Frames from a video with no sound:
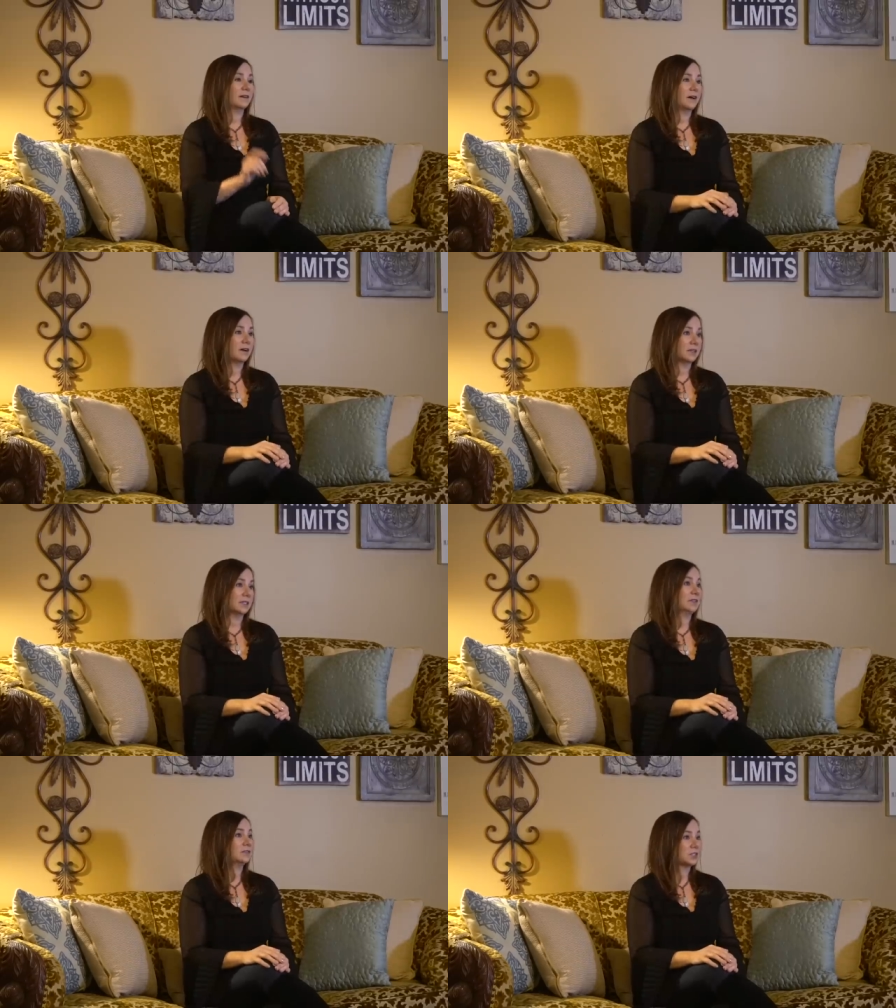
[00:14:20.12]
our
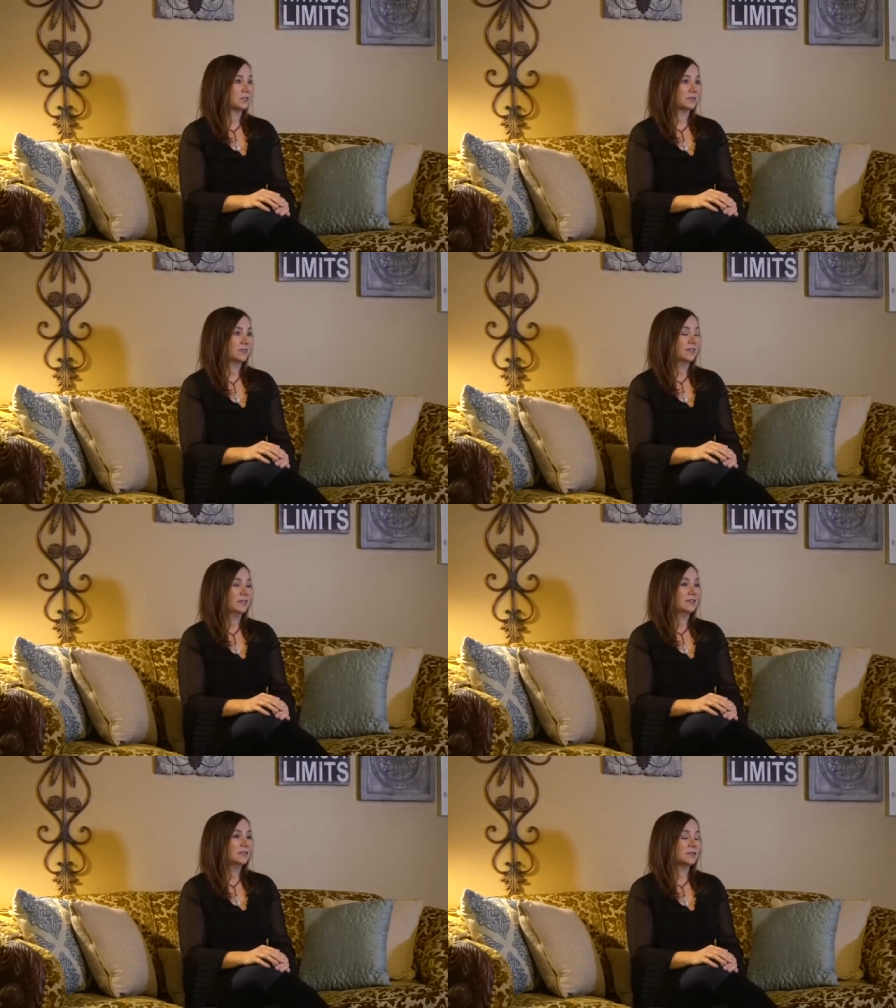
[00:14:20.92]
attention.
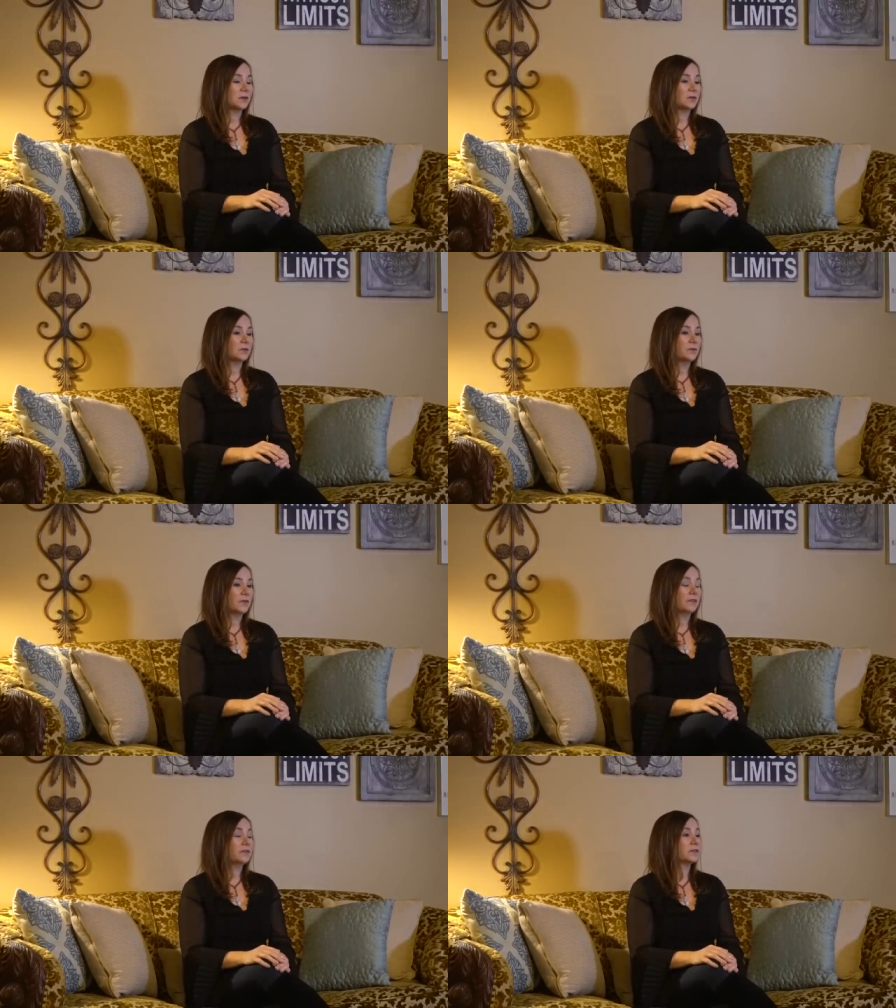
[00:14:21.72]
So
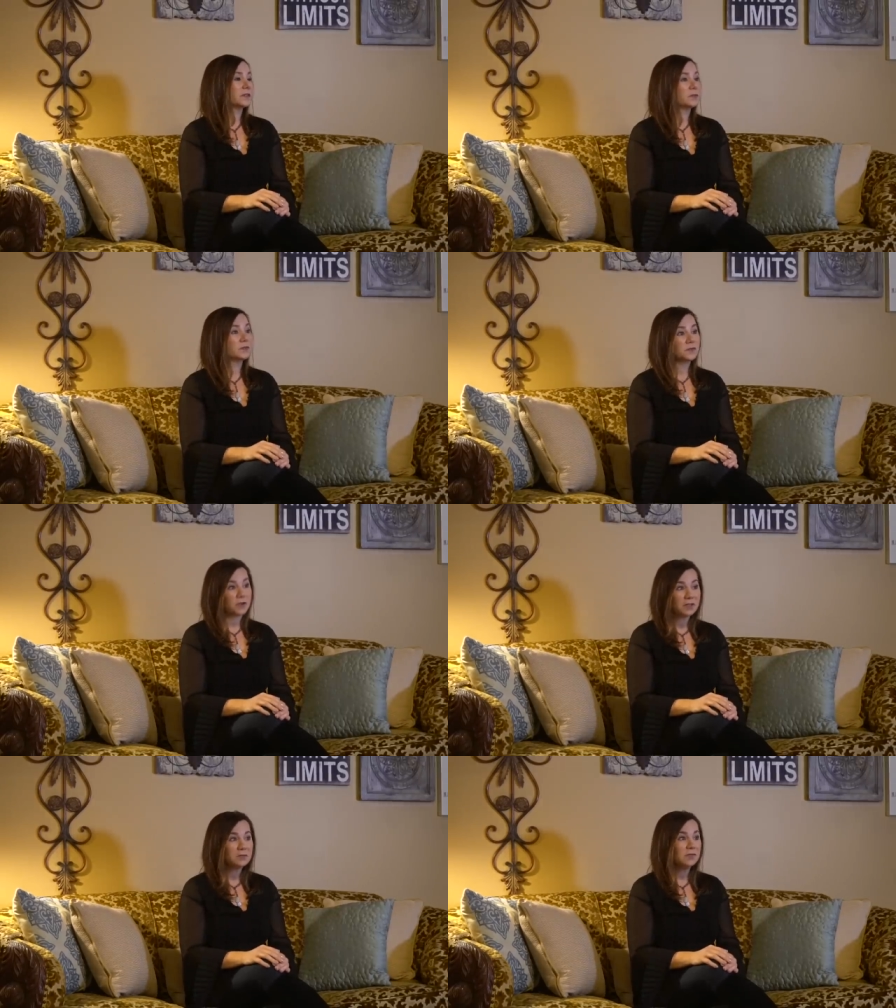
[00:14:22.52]
if you're someone who's
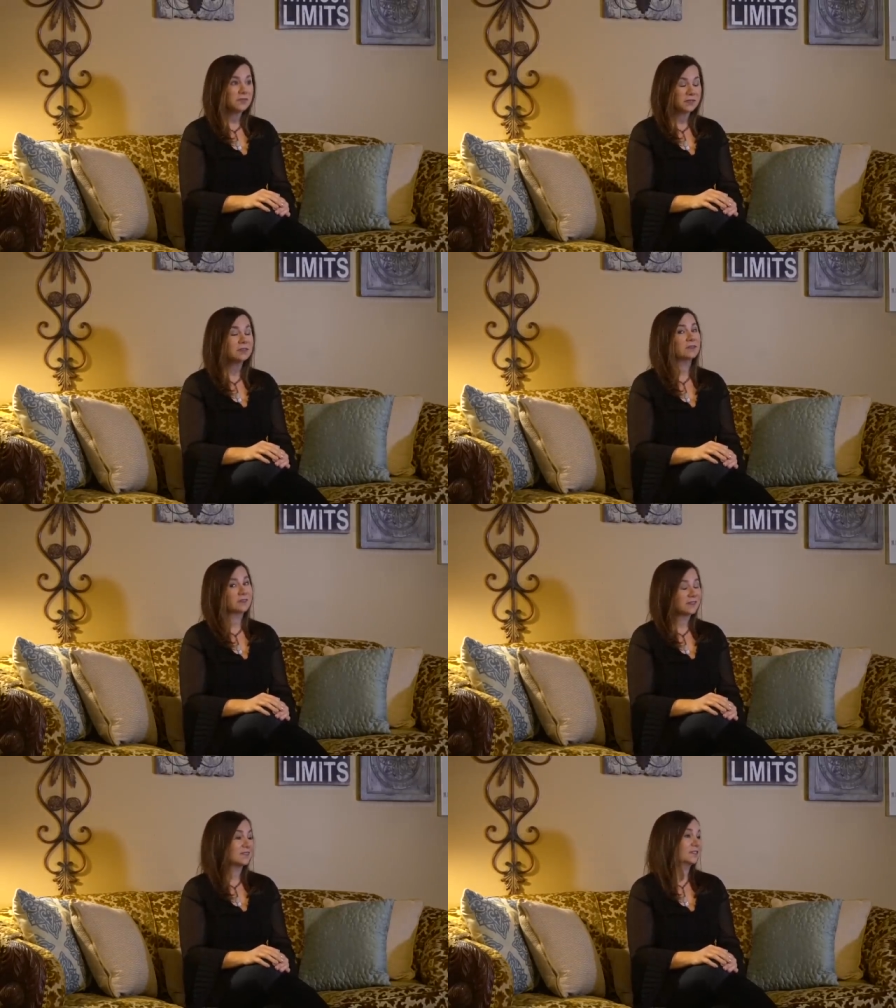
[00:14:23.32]
drawn to music, you're
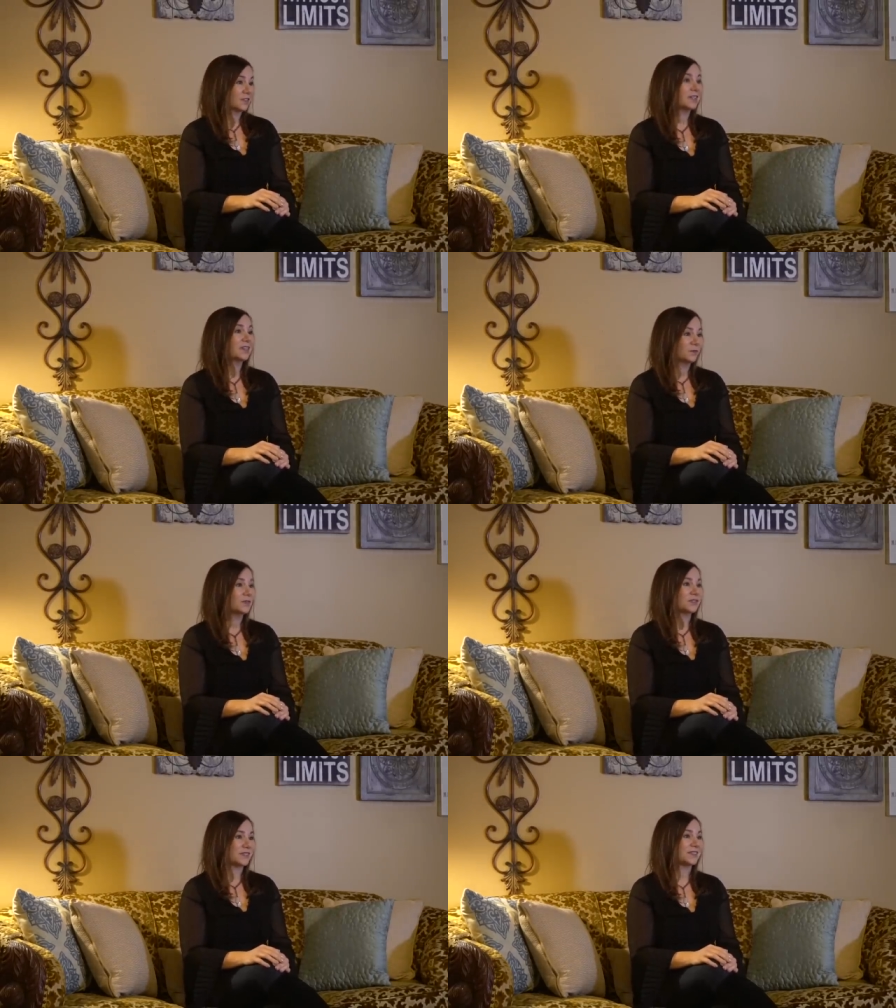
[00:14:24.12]
gonna, you're gonna hear
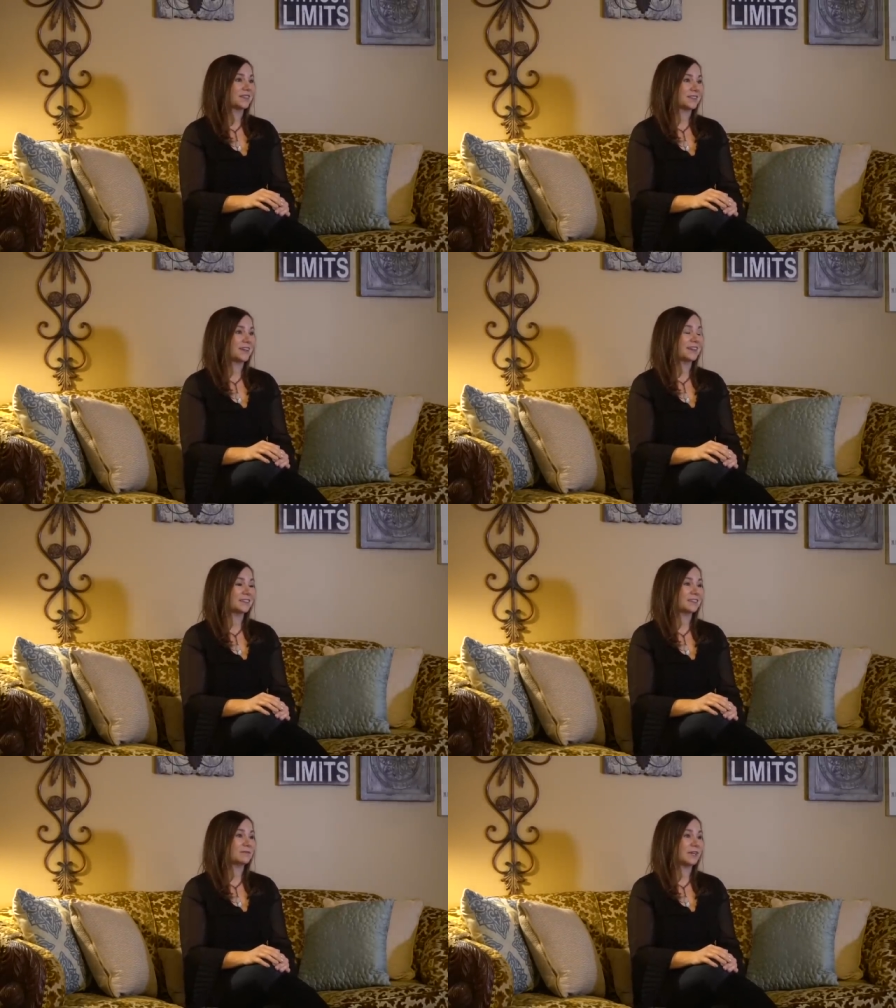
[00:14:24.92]
music as the